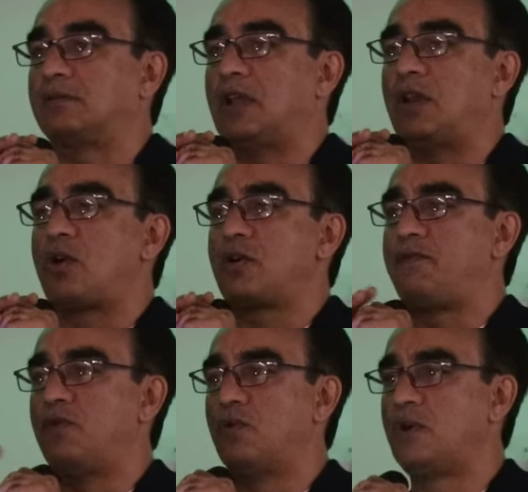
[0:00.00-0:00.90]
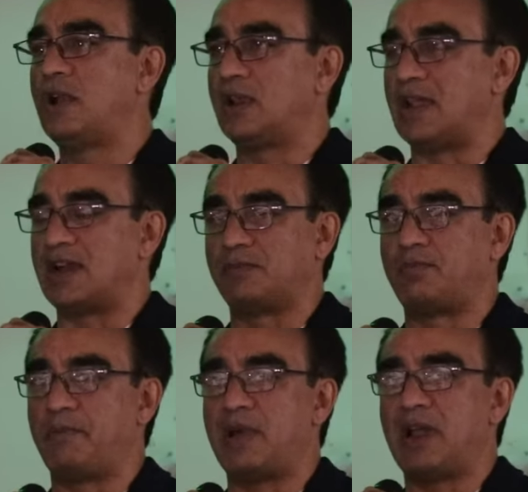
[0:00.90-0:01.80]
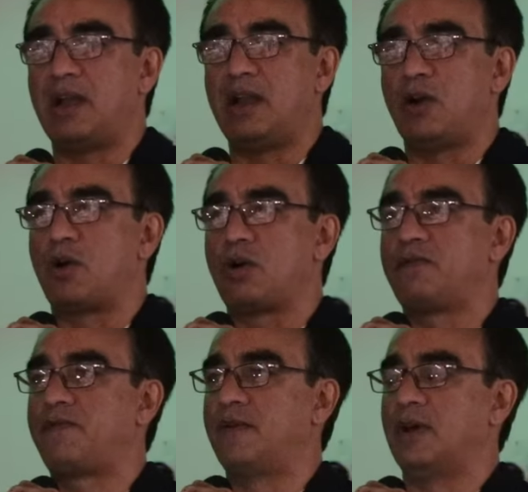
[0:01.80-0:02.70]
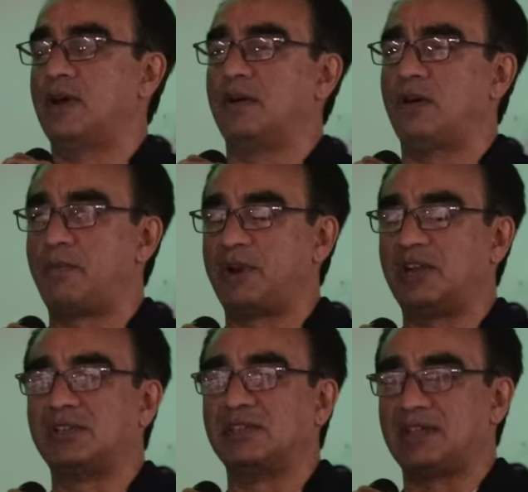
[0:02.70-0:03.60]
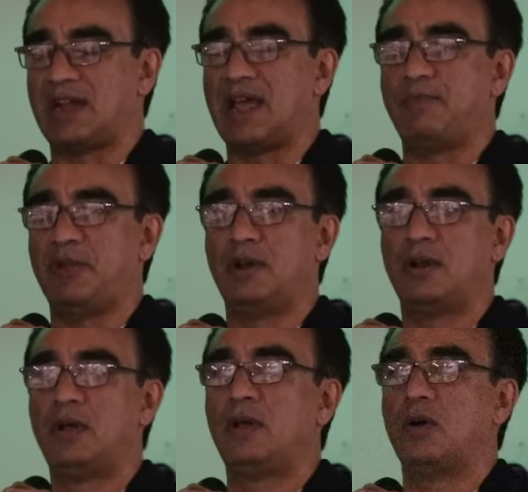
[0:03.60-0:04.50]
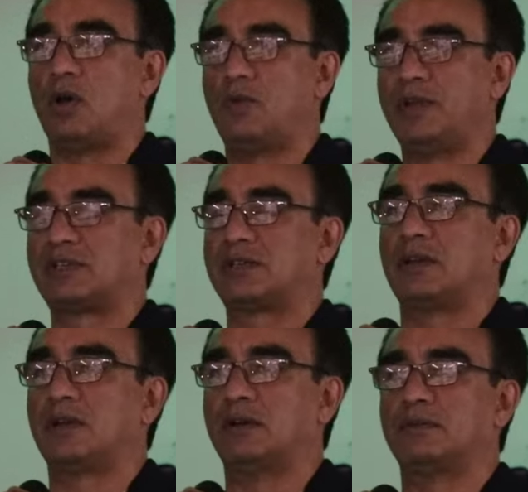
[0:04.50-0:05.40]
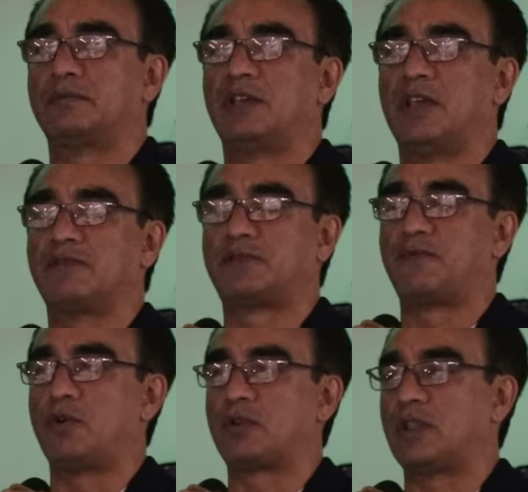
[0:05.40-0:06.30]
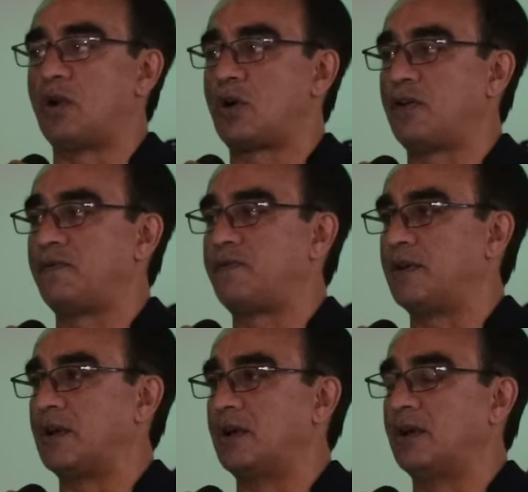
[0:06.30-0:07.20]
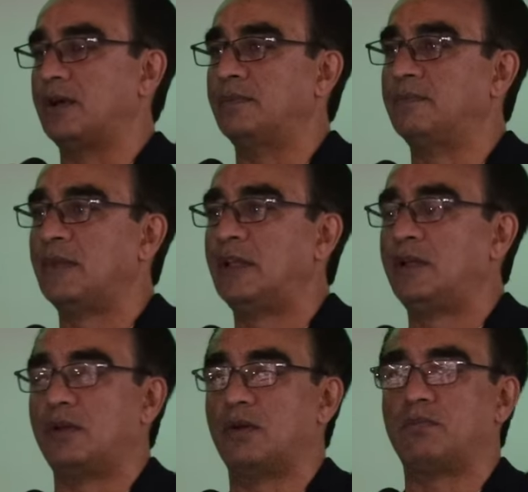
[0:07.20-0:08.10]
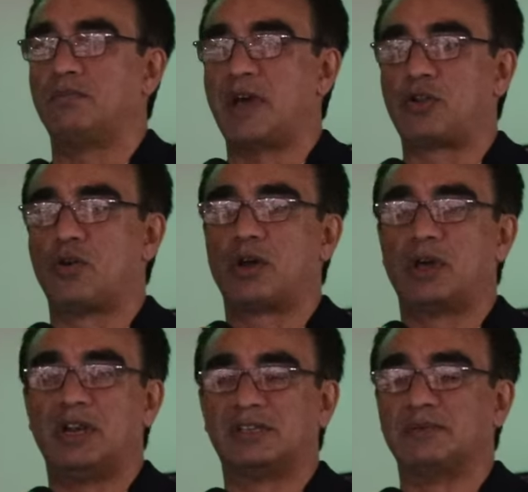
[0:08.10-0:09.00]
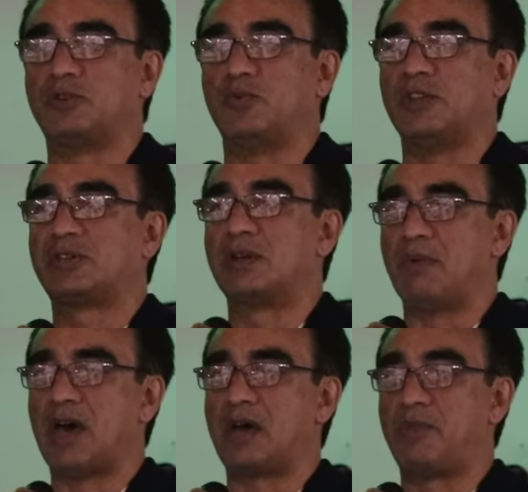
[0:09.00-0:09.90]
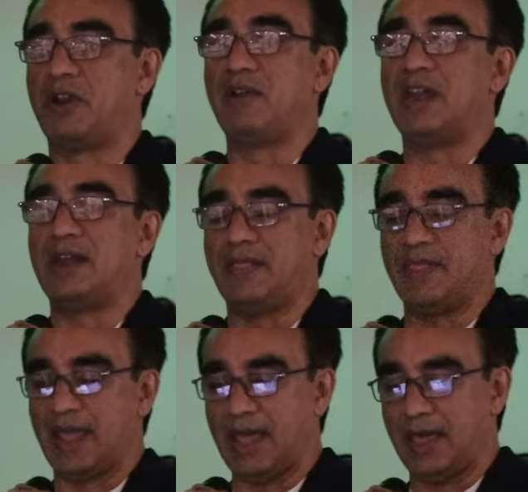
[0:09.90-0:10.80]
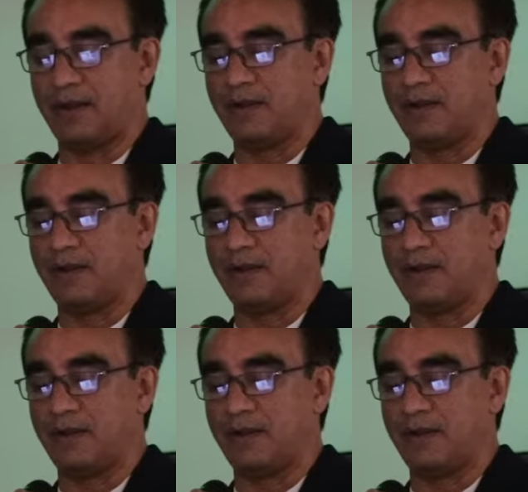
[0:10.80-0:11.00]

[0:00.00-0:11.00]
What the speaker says: A lot of food that is prepared, a lot of operations that happen, always gives forth a lot of microorganisms which are prevalent in the air.